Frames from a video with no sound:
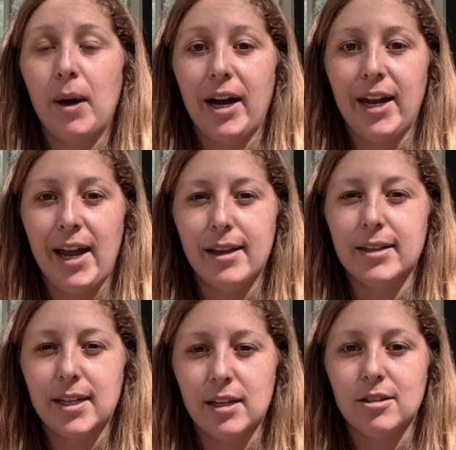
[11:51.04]
I hate
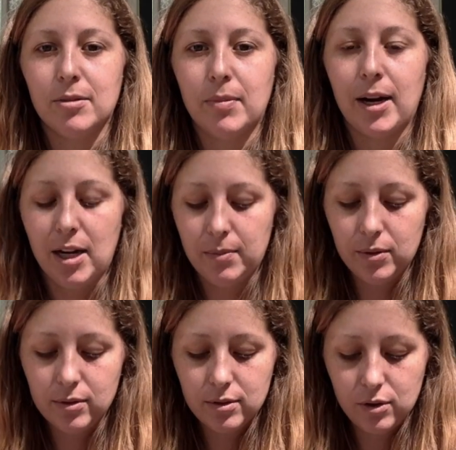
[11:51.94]
the taste of
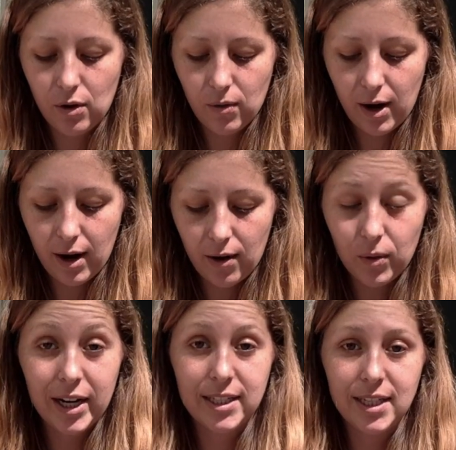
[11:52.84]
pineapple. So
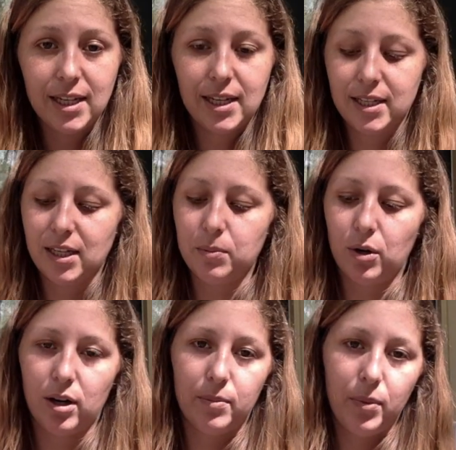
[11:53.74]
what I did is I
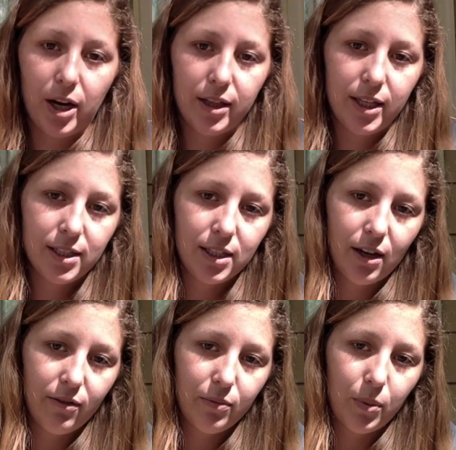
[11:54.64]
bought this
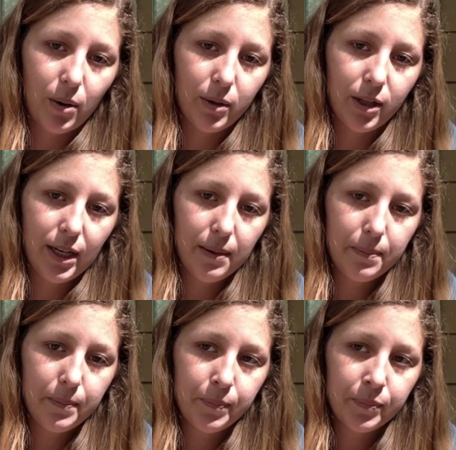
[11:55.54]
stuff, bromelain.